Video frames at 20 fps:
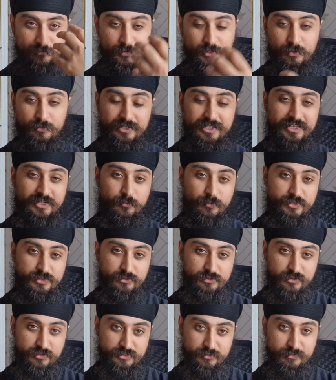We go inwards, we
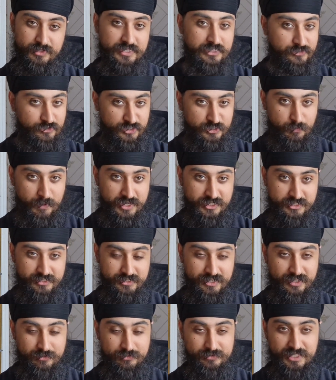do some introspection
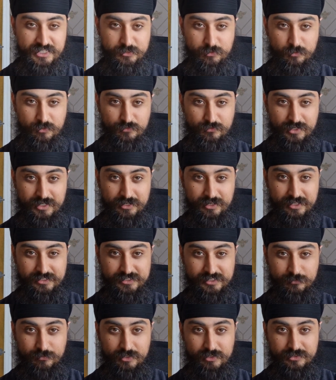now, and that's when we're
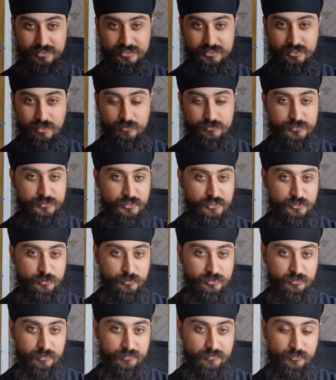realizing, well, these constructs
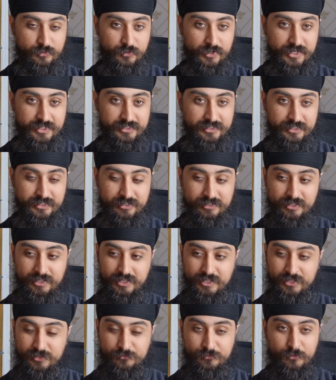which we've created
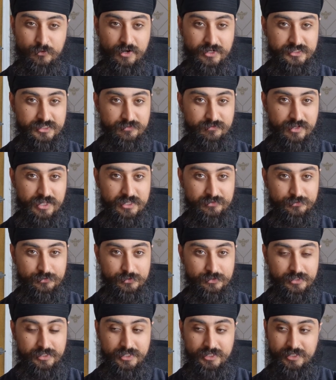for our
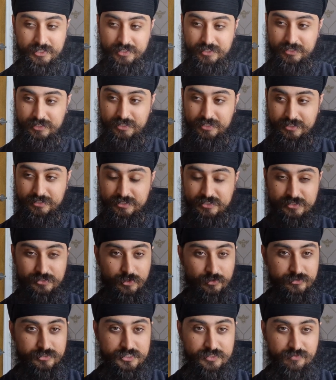survival in
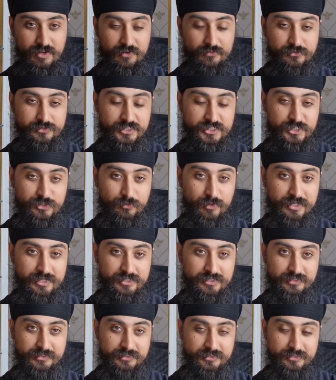non-survival
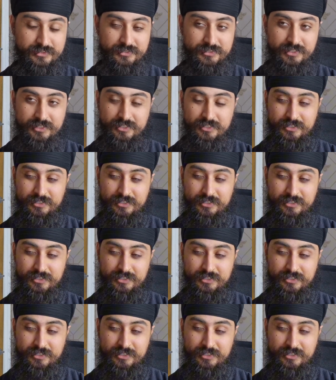situations,